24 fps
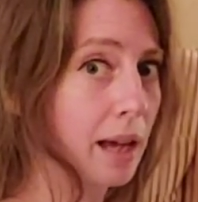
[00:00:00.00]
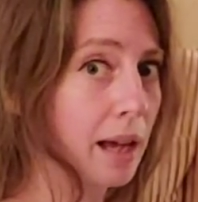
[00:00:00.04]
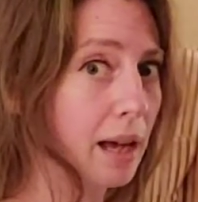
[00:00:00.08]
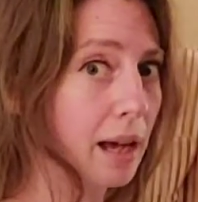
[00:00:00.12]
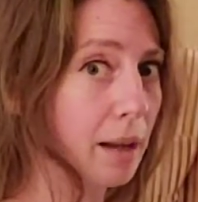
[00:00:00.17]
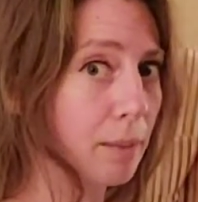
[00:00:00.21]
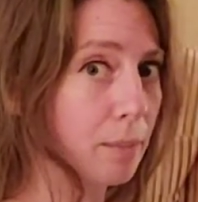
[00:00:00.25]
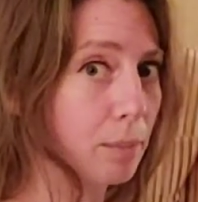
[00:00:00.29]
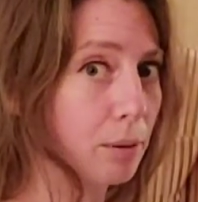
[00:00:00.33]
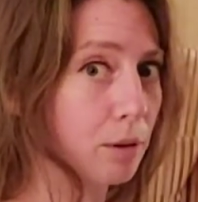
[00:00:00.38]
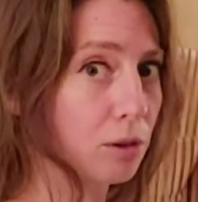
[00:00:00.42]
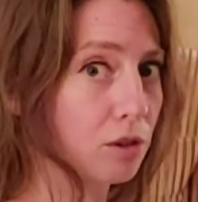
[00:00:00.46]

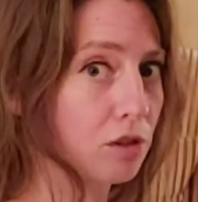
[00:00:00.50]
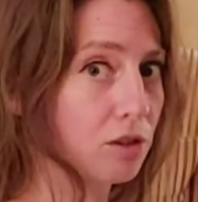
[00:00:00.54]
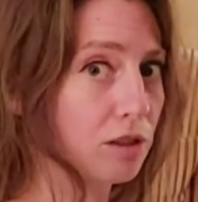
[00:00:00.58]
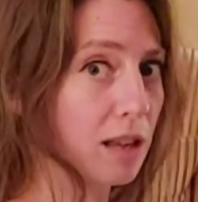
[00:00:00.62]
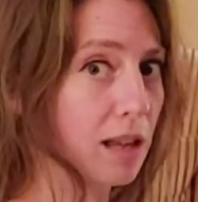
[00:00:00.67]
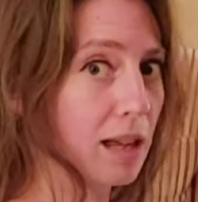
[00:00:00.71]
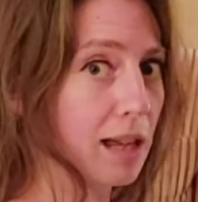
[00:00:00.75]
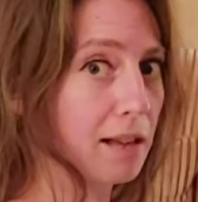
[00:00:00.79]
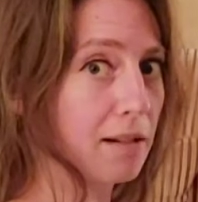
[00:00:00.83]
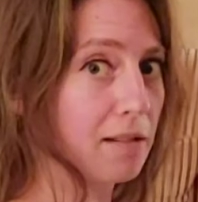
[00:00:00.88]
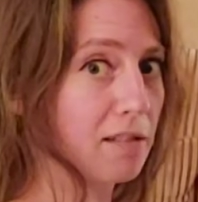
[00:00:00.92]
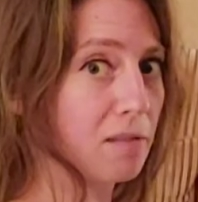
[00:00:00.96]
and push the
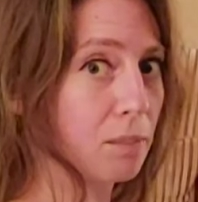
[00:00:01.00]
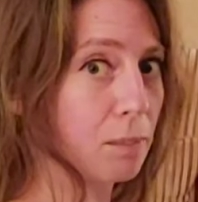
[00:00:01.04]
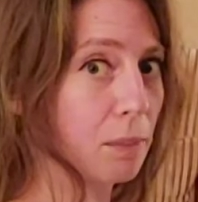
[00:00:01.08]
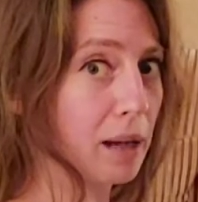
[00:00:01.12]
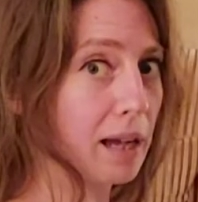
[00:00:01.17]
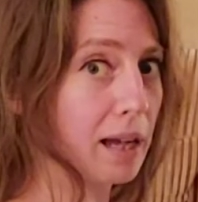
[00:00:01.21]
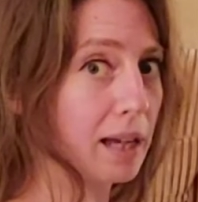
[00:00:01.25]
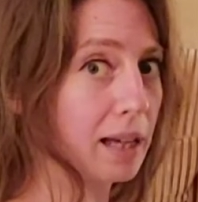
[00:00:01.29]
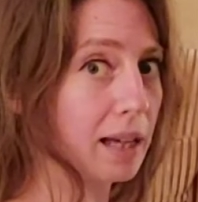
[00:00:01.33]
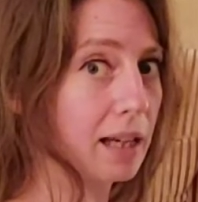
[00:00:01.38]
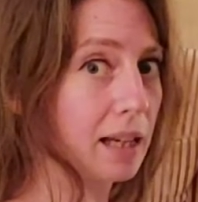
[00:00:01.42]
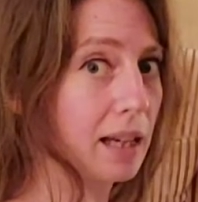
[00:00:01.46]
hands
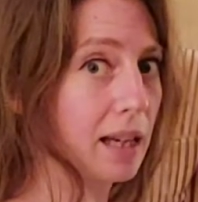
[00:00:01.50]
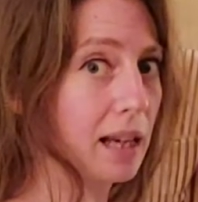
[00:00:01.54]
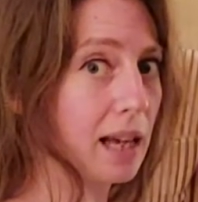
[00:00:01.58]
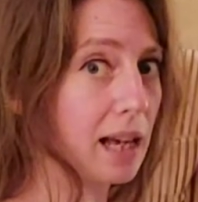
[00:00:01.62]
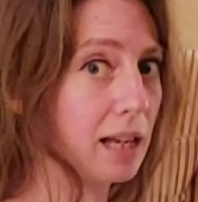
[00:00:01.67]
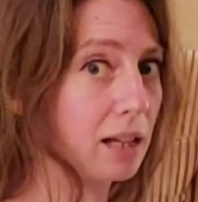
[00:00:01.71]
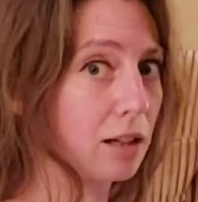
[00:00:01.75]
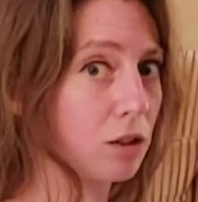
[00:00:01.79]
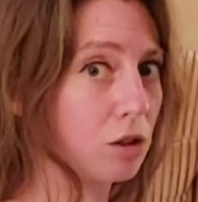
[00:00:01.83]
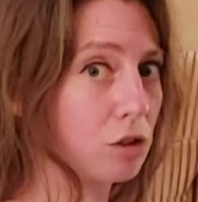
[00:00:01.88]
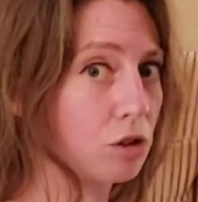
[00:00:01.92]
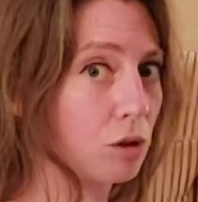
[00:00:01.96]
back
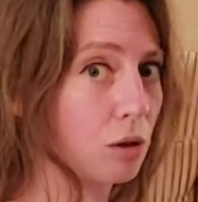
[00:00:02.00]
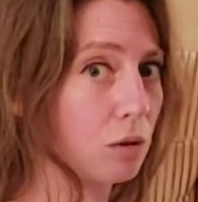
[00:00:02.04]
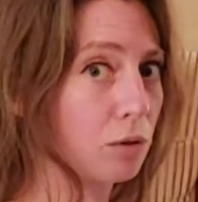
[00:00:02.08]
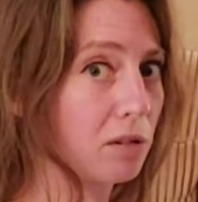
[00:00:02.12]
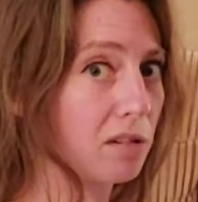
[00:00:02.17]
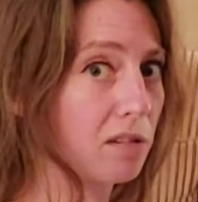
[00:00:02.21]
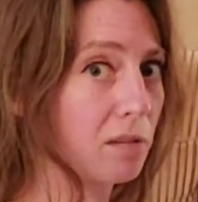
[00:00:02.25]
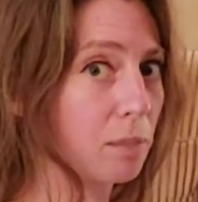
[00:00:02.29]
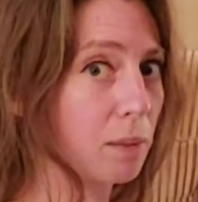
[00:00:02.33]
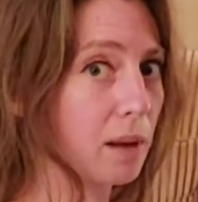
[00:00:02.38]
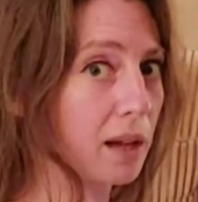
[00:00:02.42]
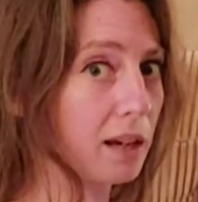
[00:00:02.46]
and the
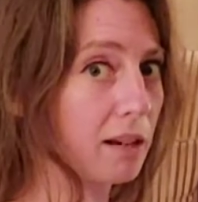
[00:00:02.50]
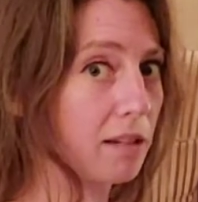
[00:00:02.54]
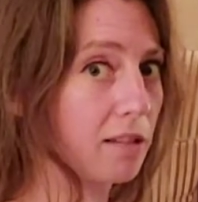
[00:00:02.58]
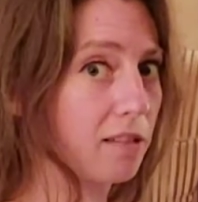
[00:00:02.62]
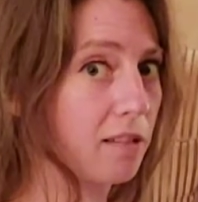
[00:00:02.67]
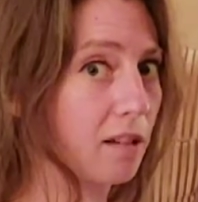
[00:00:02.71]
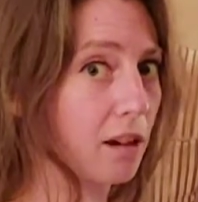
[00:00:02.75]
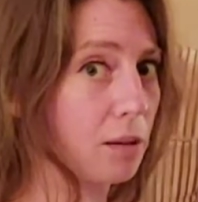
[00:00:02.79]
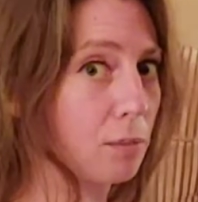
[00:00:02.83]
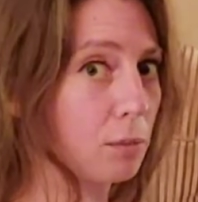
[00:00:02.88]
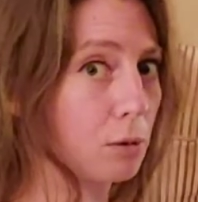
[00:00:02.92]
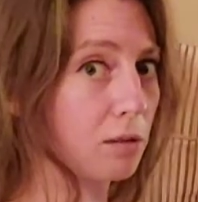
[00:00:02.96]
shoulders back
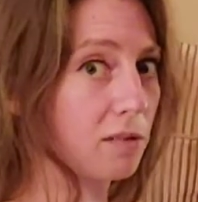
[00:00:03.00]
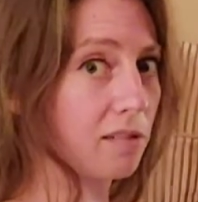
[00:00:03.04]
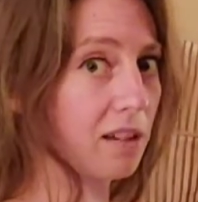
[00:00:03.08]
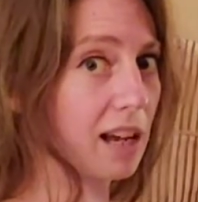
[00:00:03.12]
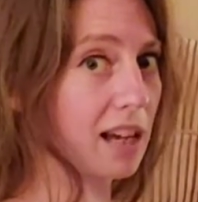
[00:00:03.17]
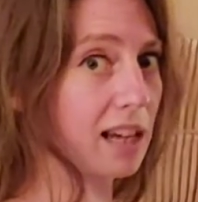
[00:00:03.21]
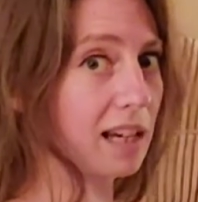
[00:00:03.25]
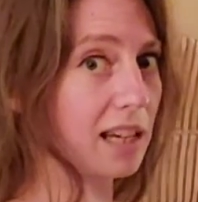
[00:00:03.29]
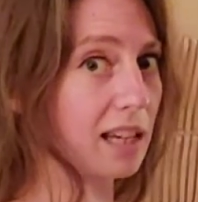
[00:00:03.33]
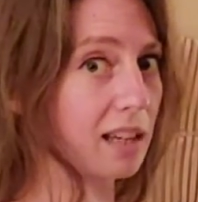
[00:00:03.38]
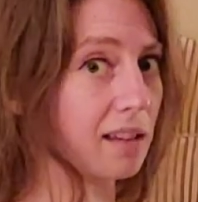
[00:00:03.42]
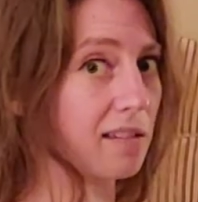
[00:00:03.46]

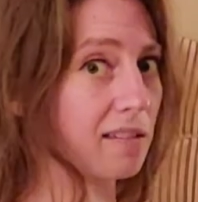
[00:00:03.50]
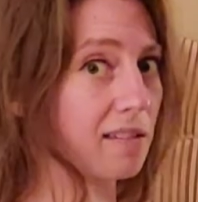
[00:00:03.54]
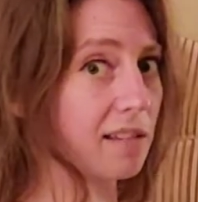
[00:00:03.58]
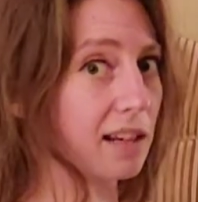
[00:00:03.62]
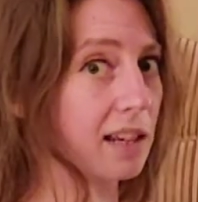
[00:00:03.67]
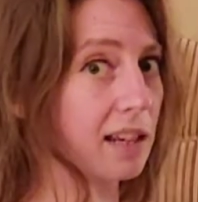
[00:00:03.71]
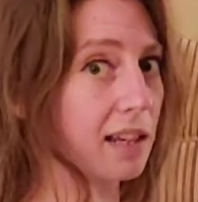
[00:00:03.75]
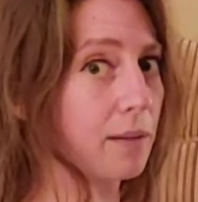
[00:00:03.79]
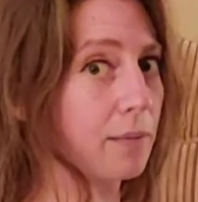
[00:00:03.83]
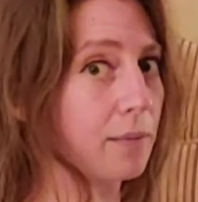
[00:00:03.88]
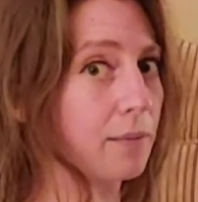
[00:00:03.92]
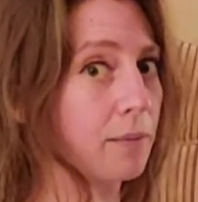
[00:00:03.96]

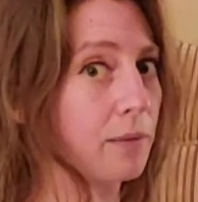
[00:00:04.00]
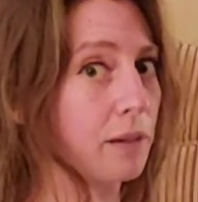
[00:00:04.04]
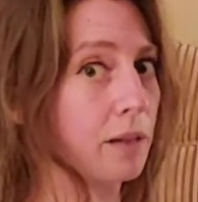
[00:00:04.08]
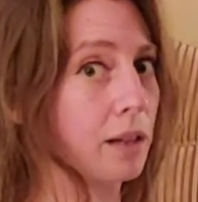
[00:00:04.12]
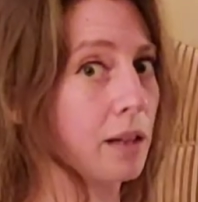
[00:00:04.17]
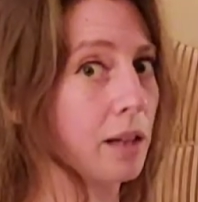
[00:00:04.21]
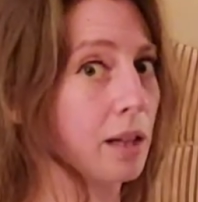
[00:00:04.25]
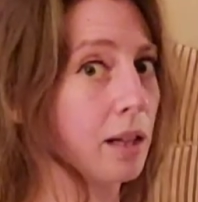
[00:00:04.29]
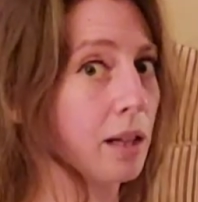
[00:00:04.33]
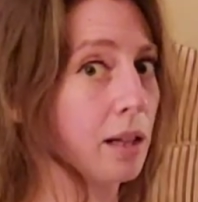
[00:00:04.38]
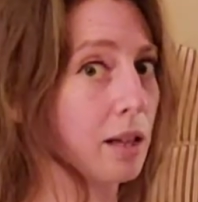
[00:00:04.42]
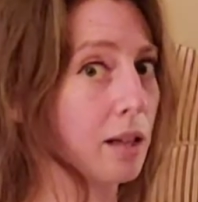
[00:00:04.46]
simultaneously,
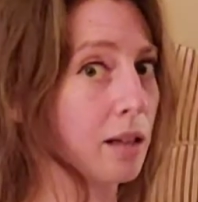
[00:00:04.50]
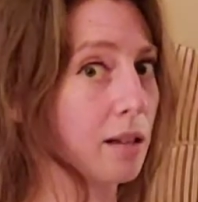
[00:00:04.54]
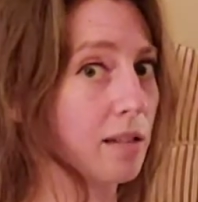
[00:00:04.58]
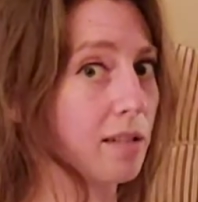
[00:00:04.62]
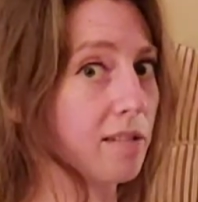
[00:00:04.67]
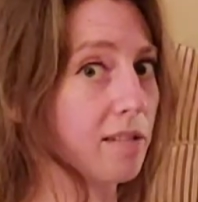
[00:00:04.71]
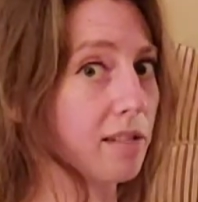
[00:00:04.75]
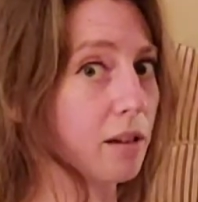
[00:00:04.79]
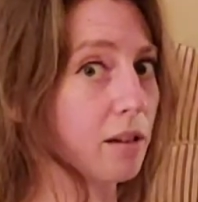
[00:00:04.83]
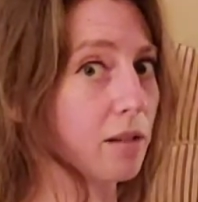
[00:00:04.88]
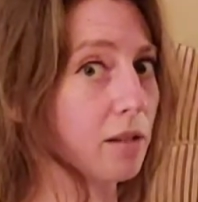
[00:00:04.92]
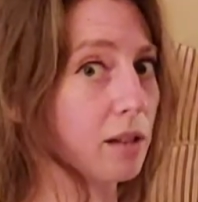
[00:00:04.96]

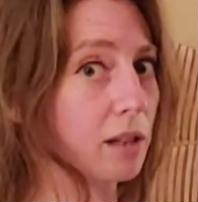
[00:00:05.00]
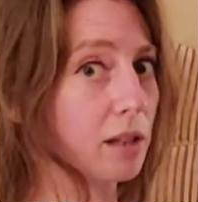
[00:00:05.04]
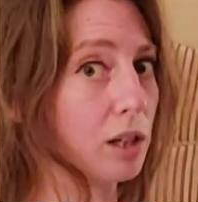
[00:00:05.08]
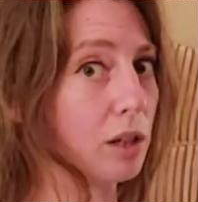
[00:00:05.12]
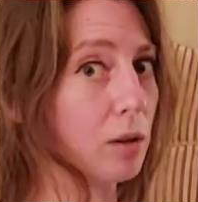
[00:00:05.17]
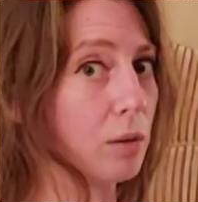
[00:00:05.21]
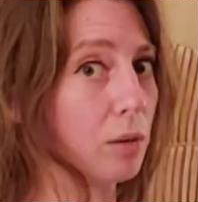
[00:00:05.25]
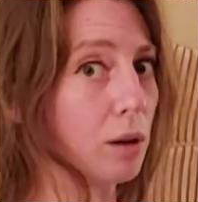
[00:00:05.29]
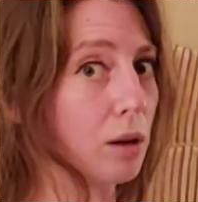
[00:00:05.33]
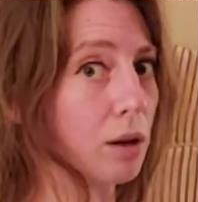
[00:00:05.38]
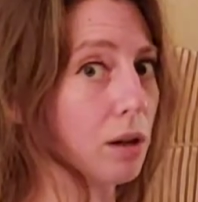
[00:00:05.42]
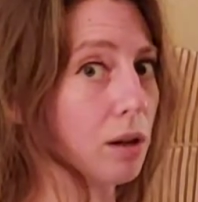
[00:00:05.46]
so that
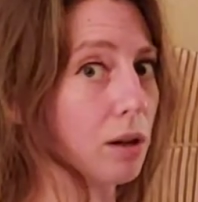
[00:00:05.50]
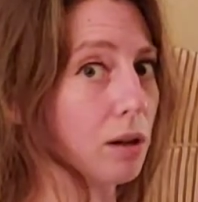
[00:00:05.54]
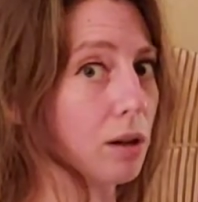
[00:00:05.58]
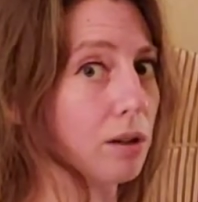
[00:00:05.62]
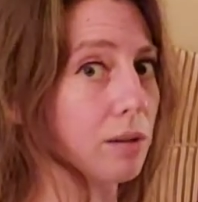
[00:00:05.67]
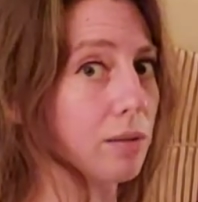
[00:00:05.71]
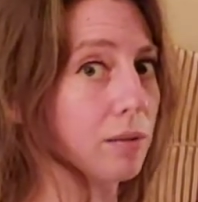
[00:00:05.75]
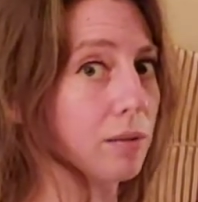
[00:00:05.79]
you are